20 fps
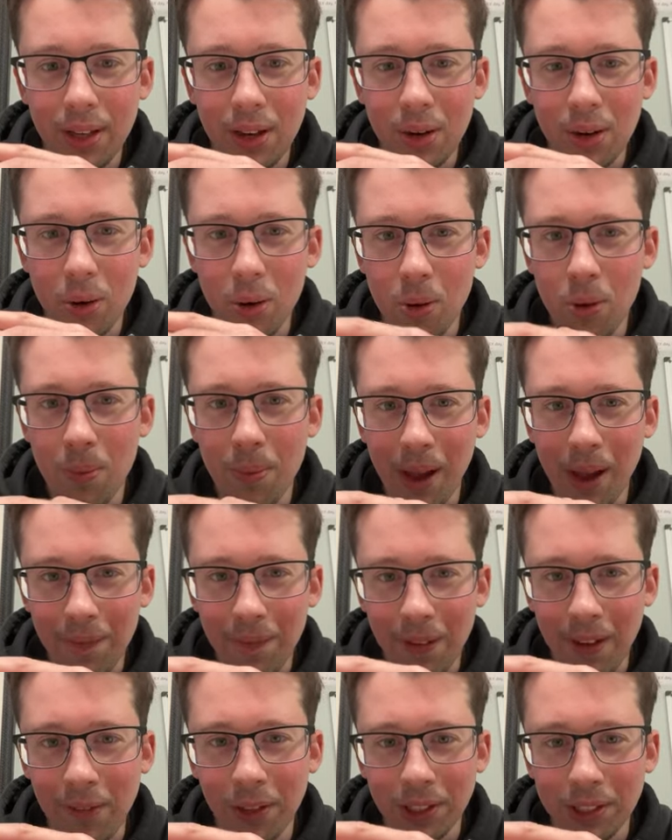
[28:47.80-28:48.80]
who my
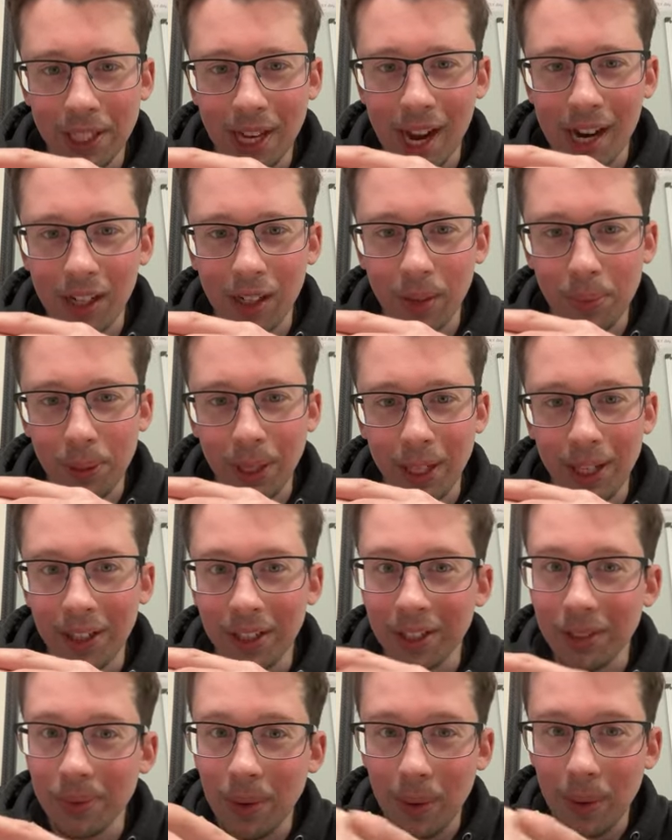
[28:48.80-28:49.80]
favorite soccer player
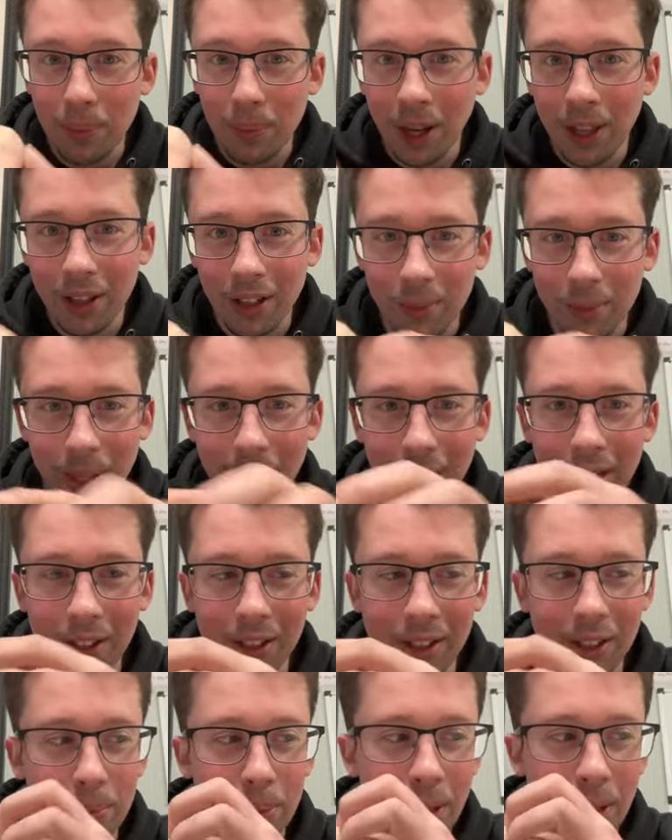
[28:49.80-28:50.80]
is. My brother, my
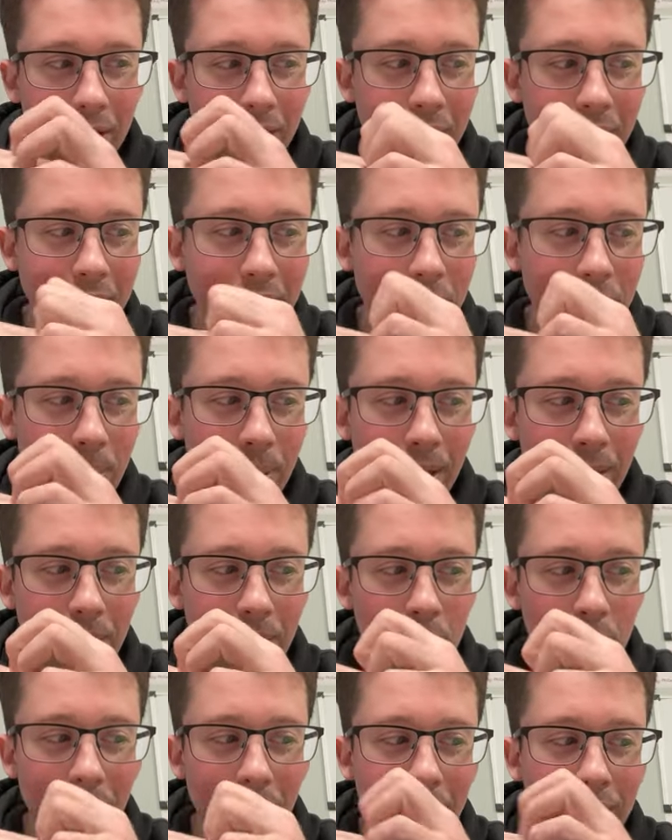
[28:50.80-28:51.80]
younger brother, he's
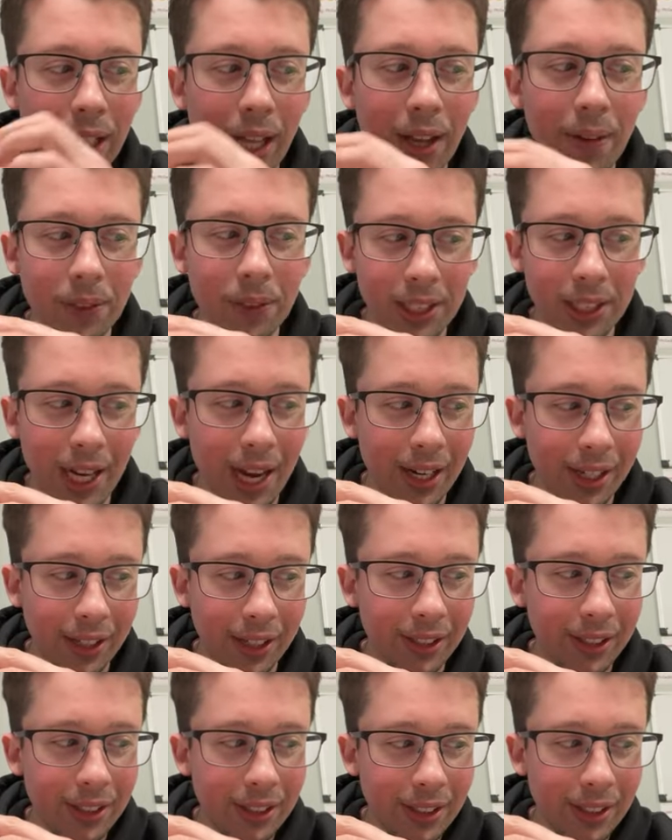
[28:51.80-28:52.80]
24. He loves
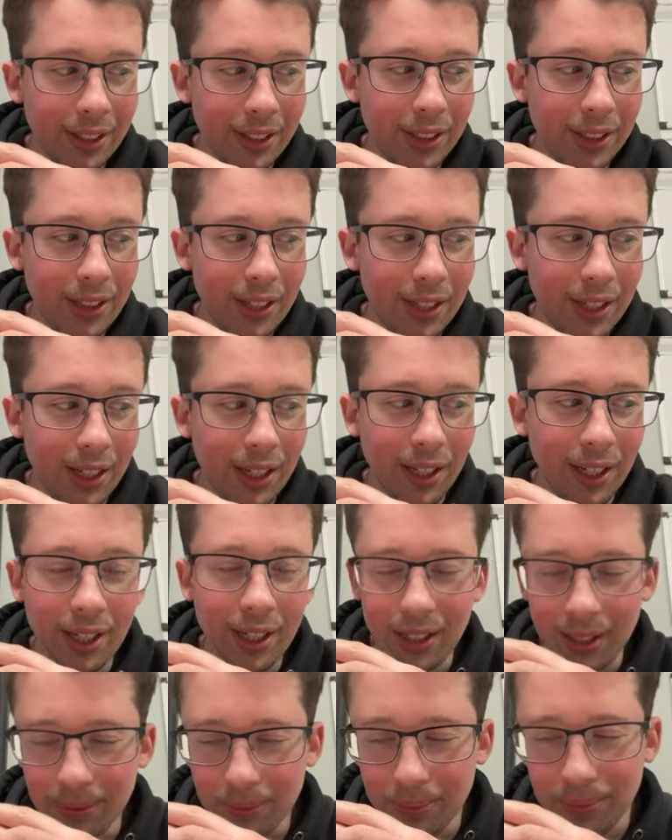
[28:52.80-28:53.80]
soccer.
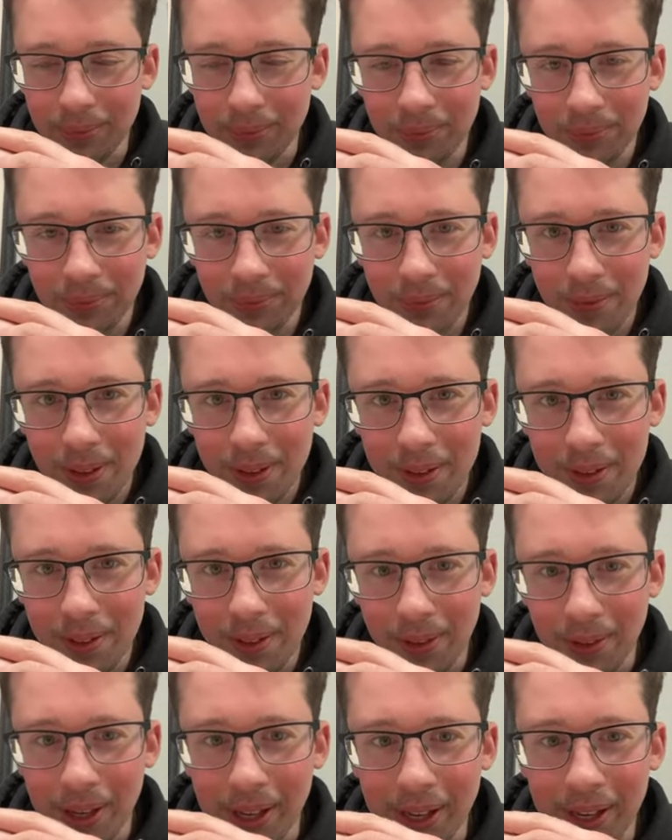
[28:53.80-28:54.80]
Um,
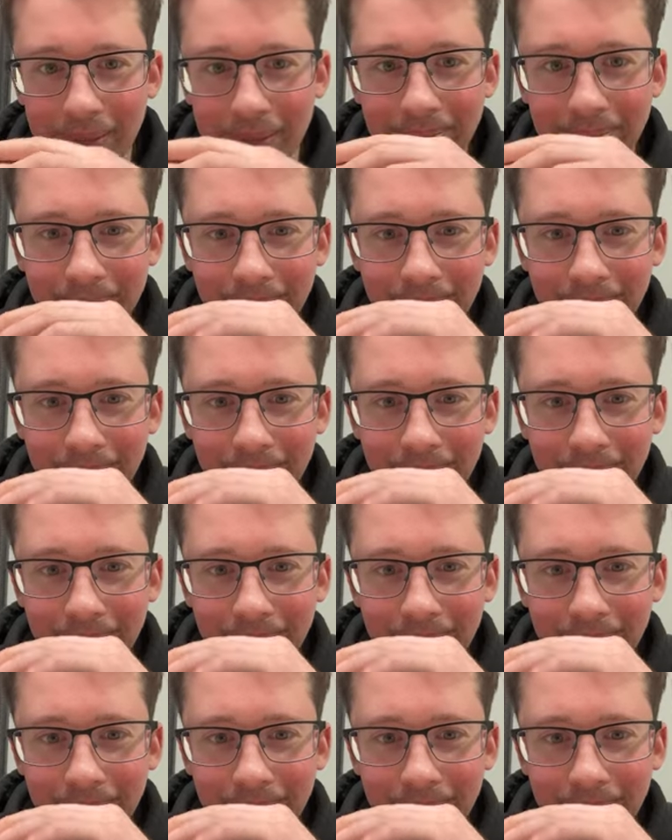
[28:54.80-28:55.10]
so yeah.